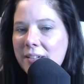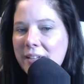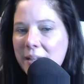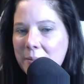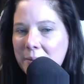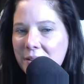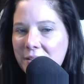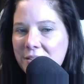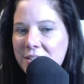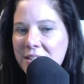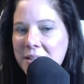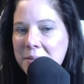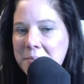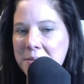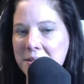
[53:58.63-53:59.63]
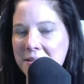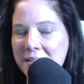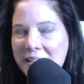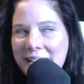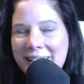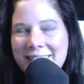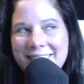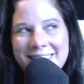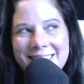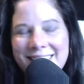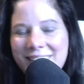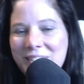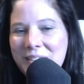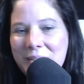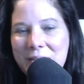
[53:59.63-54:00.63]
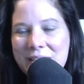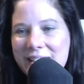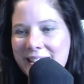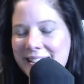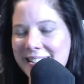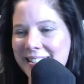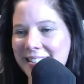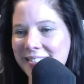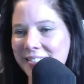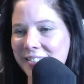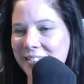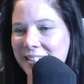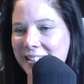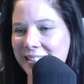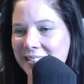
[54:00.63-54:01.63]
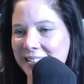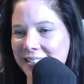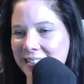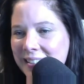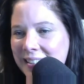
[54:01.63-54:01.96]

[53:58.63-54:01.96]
Hamburger James. oh, I wish I could tell you guys.